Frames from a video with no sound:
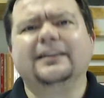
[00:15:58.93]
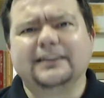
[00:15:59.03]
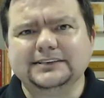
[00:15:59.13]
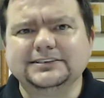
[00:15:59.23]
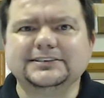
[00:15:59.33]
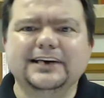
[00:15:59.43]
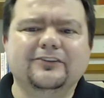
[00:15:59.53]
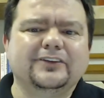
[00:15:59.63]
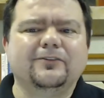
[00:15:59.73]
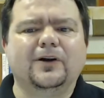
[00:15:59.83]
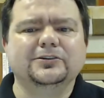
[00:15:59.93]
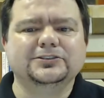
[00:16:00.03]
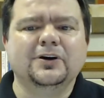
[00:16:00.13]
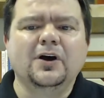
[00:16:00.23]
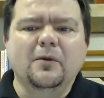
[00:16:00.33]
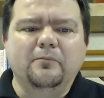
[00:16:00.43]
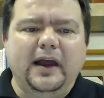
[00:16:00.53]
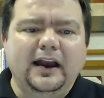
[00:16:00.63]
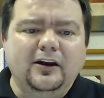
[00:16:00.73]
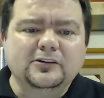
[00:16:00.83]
That's the 7th verse. Bears